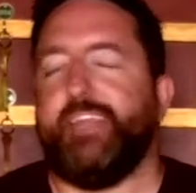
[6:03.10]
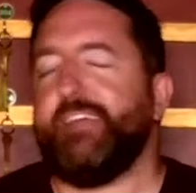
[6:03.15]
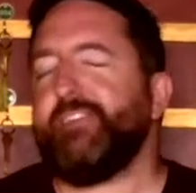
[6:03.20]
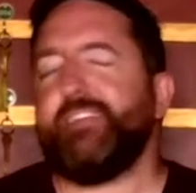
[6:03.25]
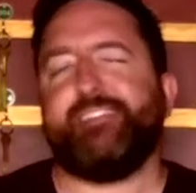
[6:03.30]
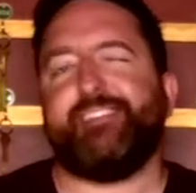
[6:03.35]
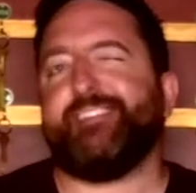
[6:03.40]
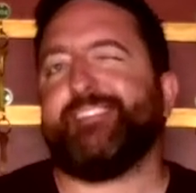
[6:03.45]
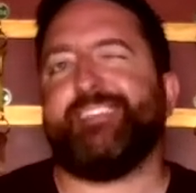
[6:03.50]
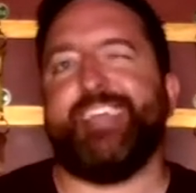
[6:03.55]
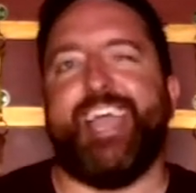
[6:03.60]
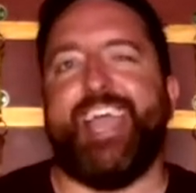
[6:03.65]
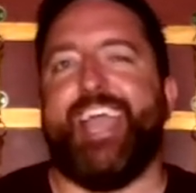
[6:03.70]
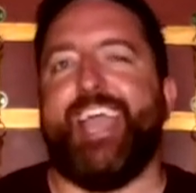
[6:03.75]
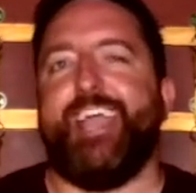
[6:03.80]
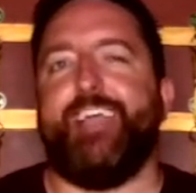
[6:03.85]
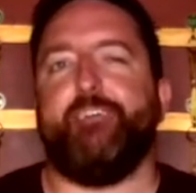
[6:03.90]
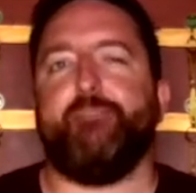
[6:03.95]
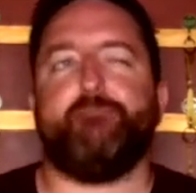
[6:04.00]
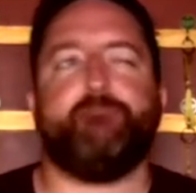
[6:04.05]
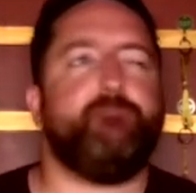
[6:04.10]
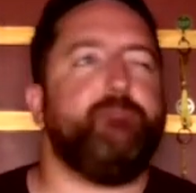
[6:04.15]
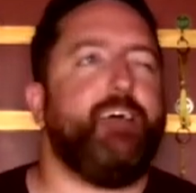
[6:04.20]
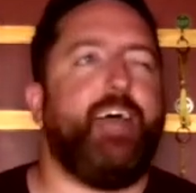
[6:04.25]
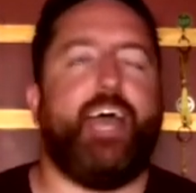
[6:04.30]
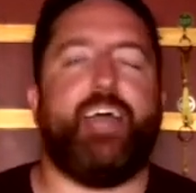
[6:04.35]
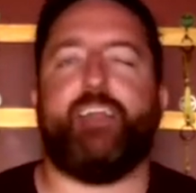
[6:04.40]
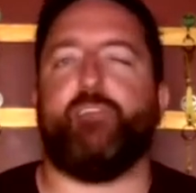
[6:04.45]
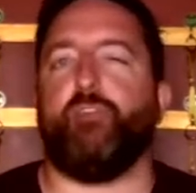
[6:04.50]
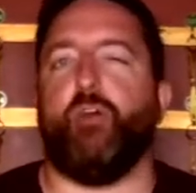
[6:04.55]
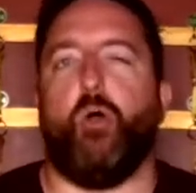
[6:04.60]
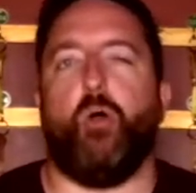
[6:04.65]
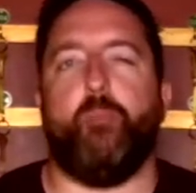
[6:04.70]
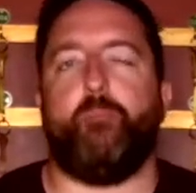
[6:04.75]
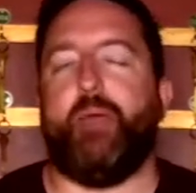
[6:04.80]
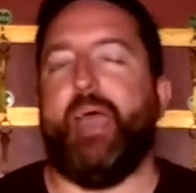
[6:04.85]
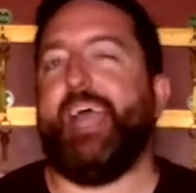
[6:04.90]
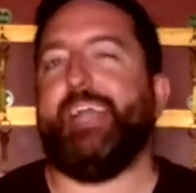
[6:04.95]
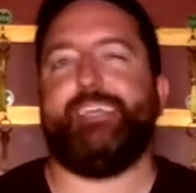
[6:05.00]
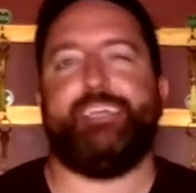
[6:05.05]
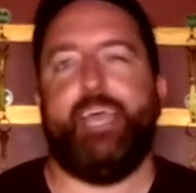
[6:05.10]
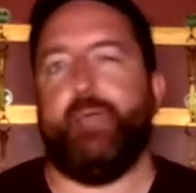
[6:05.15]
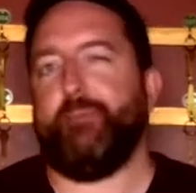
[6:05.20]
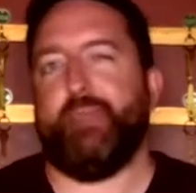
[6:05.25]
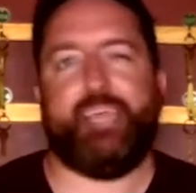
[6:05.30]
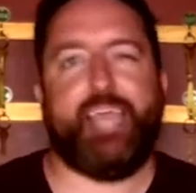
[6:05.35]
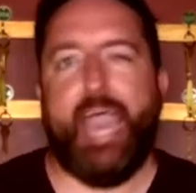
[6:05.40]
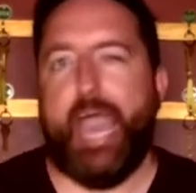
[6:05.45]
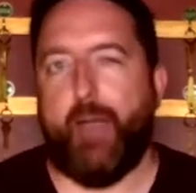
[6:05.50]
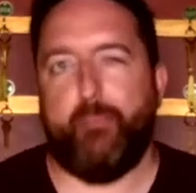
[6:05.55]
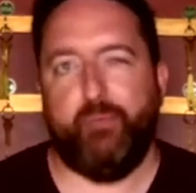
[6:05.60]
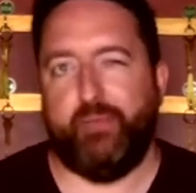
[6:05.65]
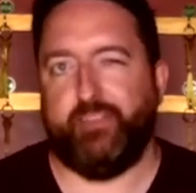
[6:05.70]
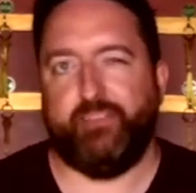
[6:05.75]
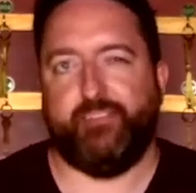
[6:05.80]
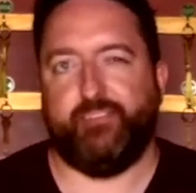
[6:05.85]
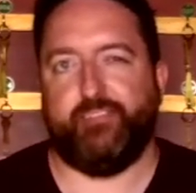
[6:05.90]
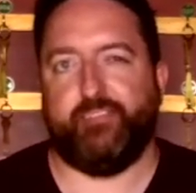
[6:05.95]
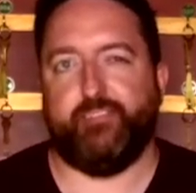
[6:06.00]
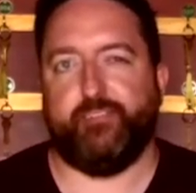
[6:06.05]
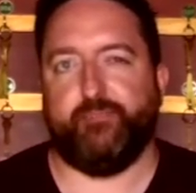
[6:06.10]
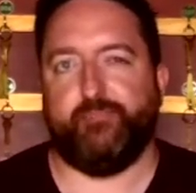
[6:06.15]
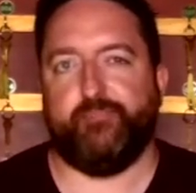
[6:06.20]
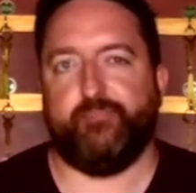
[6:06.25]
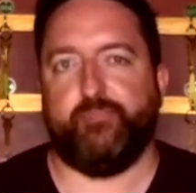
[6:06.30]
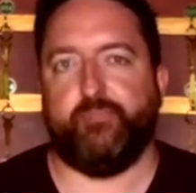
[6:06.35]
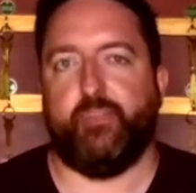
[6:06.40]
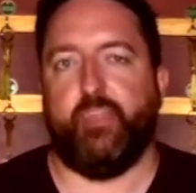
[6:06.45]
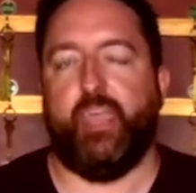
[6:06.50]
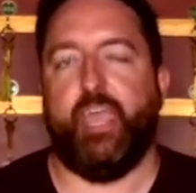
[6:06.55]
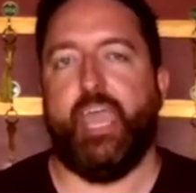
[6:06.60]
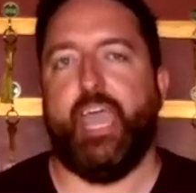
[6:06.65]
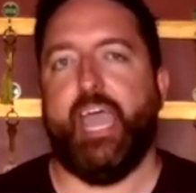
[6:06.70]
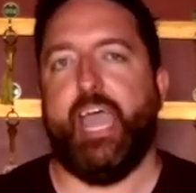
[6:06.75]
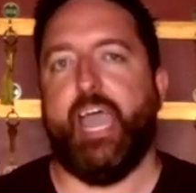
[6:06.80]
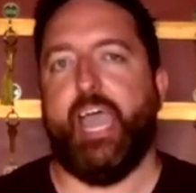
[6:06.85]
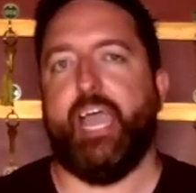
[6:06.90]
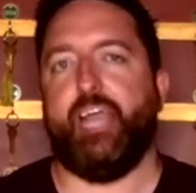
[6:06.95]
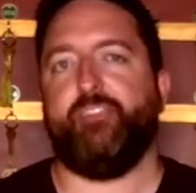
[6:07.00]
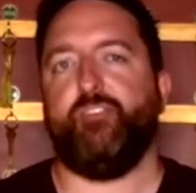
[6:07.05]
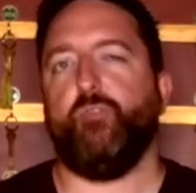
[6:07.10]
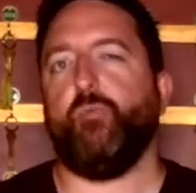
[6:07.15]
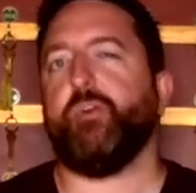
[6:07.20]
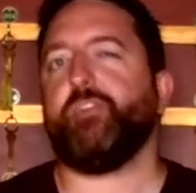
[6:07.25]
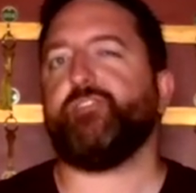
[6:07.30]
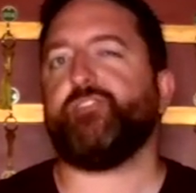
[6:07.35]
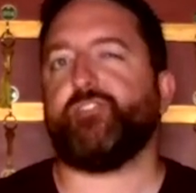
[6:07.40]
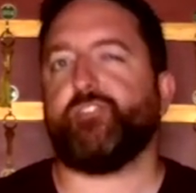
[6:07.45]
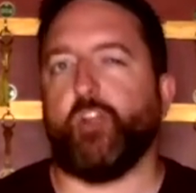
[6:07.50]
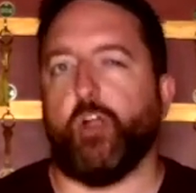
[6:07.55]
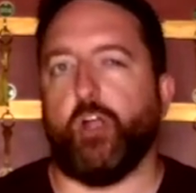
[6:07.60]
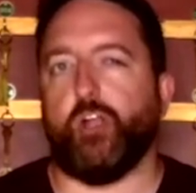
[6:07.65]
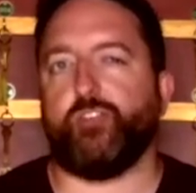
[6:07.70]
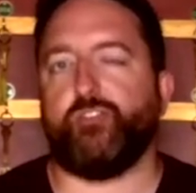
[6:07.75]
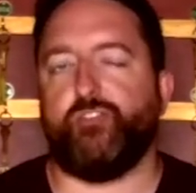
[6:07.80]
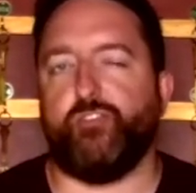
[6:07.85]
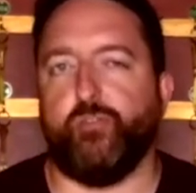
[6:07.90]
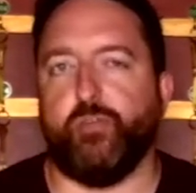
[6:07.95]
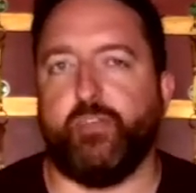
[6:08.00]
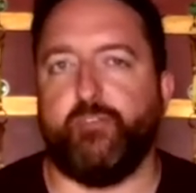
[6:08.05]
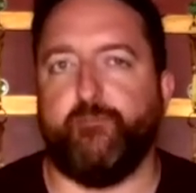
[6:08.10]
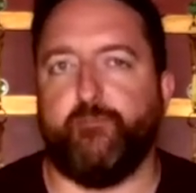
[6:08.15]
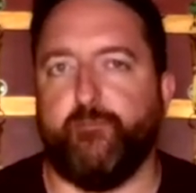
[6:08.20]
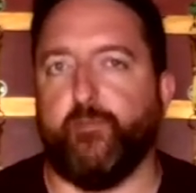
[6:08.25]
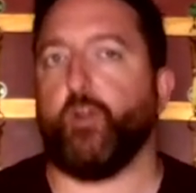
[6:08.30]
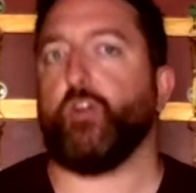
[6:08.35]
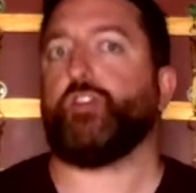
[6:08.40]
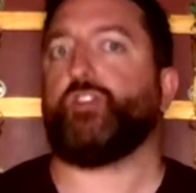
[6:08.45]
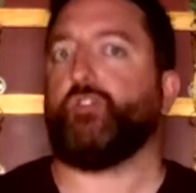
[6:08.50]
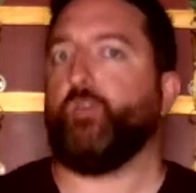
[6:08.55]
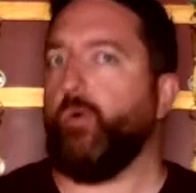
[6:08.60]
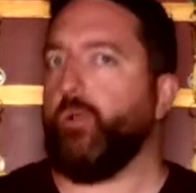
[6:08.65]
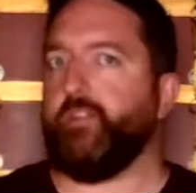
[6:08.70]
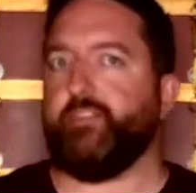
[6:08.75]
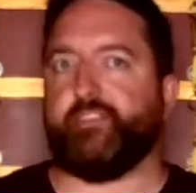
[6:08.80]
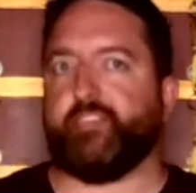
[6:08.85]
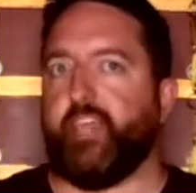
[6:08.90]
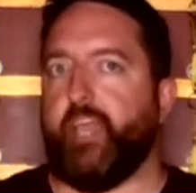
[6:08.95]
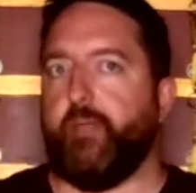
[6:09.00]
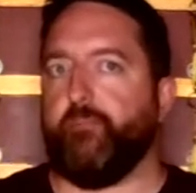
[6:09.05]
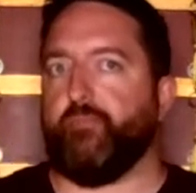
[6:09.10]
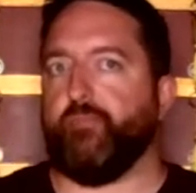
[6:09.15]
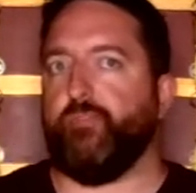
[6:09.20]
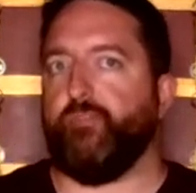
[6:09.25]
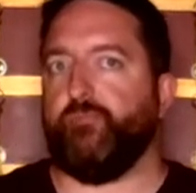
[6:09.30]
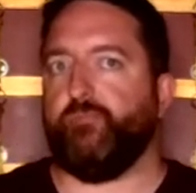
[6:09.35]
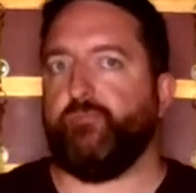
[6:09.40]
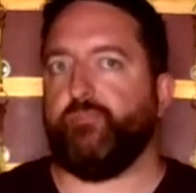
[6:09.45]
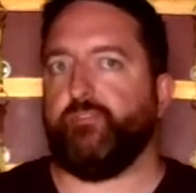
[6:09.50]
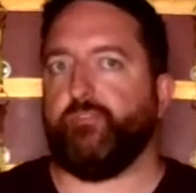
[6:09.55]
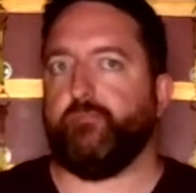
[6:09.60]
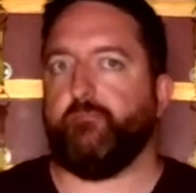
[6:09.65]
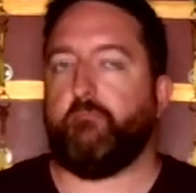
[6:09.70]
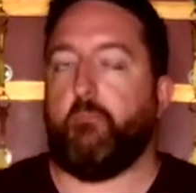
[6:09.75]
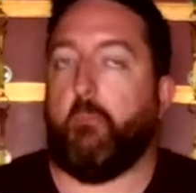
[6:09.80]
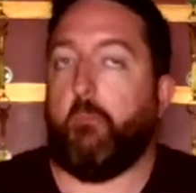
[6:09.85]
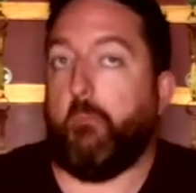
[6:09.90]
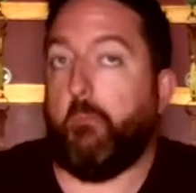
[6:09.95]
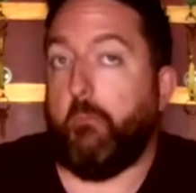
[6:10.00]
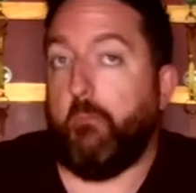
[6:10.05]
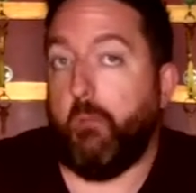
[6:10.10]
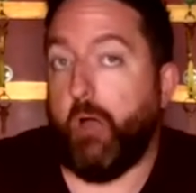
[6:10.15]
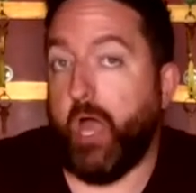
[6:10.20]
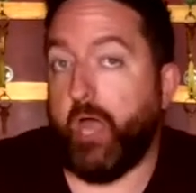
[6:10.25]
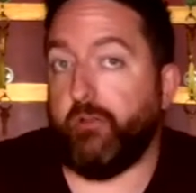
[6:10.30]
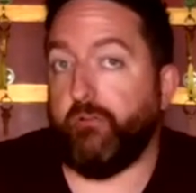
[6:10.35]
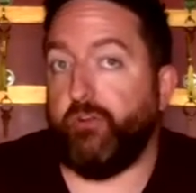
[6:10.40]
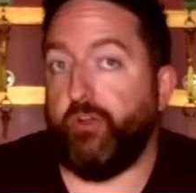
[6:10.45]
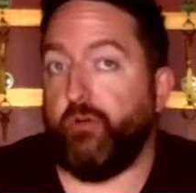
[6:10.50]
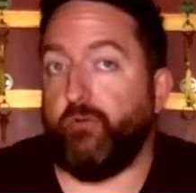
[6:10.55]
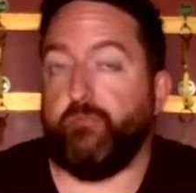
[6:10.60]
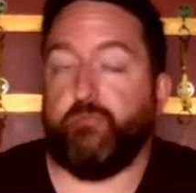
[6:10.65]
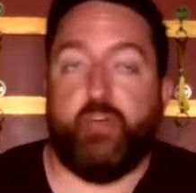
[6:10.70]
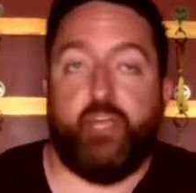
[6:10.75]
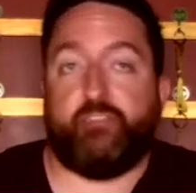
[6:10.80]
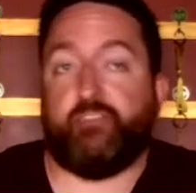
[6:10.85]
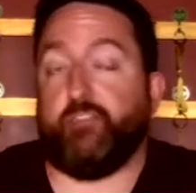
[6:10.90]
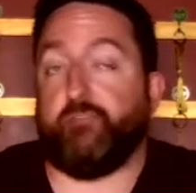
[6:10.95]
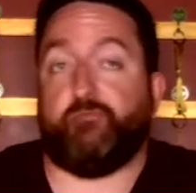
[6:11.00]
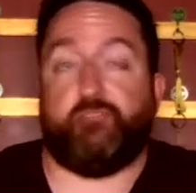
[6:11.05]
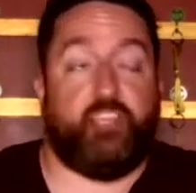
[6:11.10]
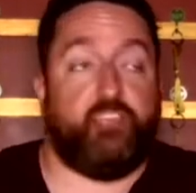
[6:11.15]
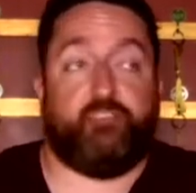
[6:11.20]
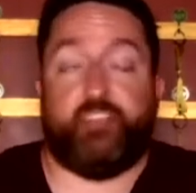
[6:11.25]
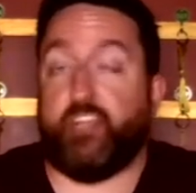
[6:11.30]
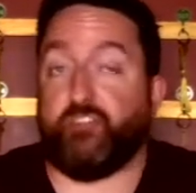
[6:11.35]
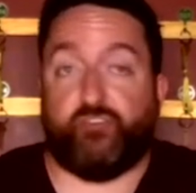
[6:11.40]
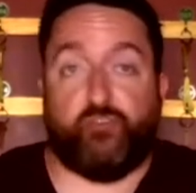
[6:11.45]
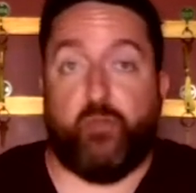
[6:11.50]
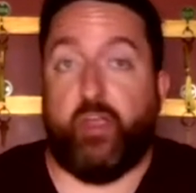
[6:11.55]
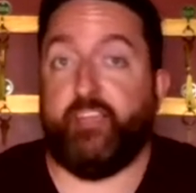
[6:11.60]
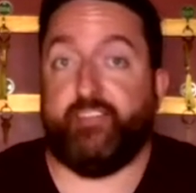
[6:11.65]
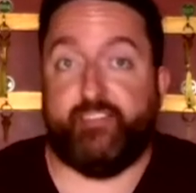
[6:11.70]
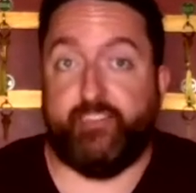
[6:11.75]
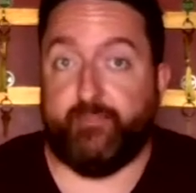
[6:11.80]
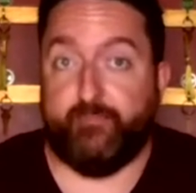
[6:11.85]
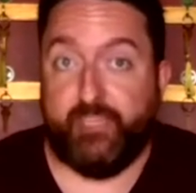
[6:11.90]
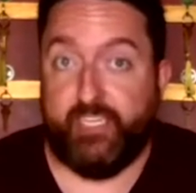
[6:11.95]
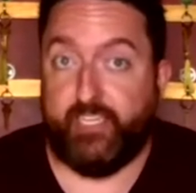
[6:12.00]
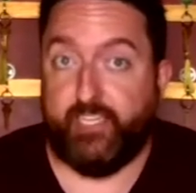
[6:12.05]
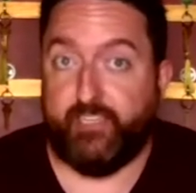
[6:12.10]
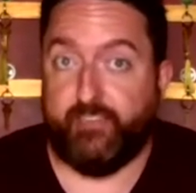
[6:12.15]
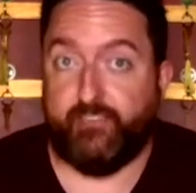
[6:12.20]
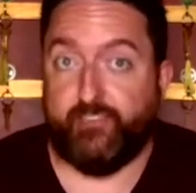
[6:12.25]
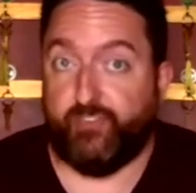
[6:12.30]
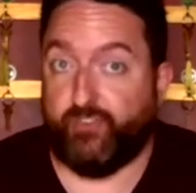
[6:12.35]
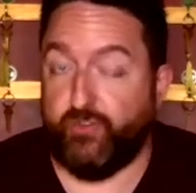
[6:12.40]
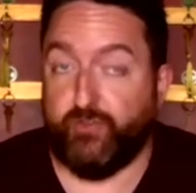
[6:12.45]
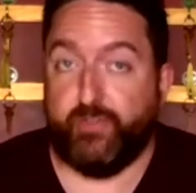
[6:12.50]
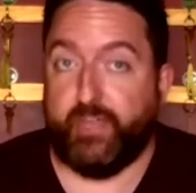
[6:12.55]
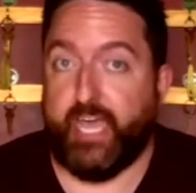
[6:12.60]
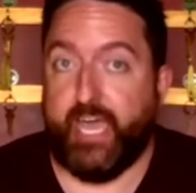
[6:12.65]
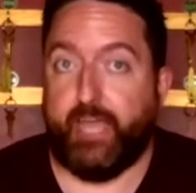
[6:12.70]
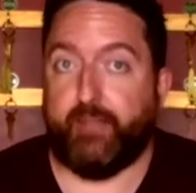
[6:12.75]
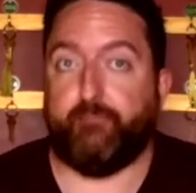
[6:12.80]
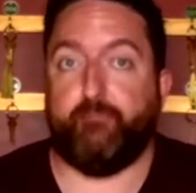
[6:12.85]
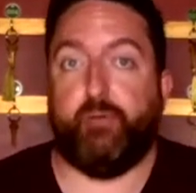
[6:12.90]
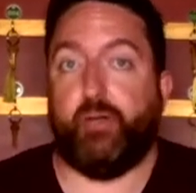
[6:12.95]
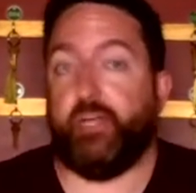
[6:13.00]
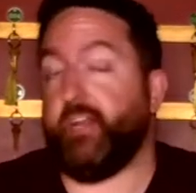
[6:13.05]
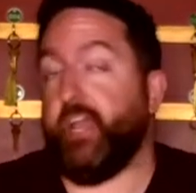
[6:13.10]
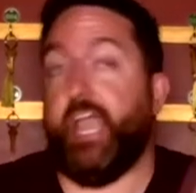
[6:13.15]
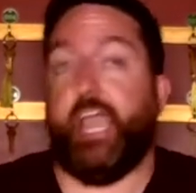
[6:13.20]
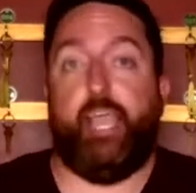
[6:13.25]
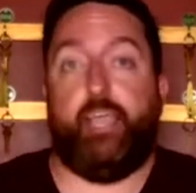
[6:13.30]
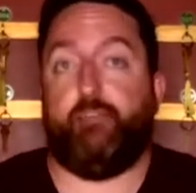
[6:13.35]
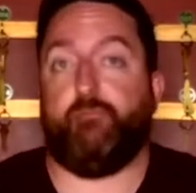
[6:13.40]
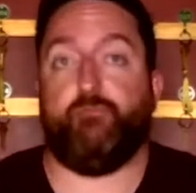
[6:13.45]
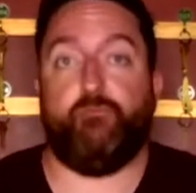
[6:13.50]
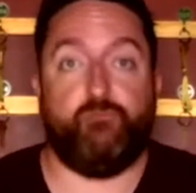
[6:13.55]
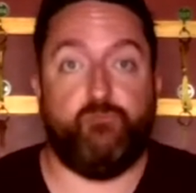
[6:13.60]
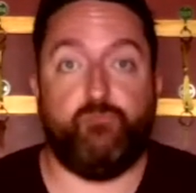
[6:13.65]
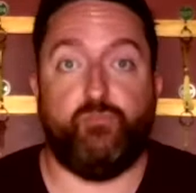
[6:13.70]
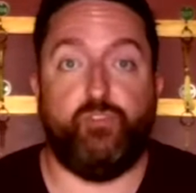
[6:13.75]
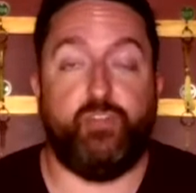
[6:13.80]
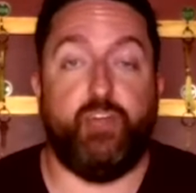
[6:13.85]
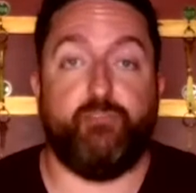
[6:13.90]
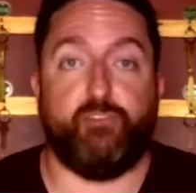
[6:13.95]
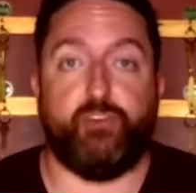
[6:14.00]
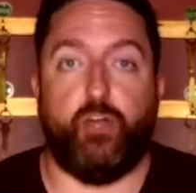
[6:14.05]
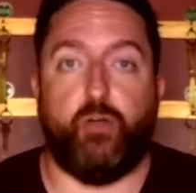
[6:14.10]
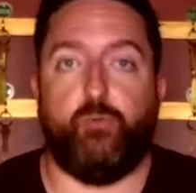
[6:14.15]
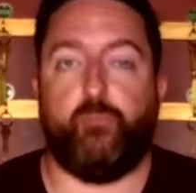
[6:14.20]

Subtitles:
let's say, I don't know, a pandemic happens and you want to start doing virtual escape rooms. I don't know, sounds crazy to me to do that, but hey, you never know.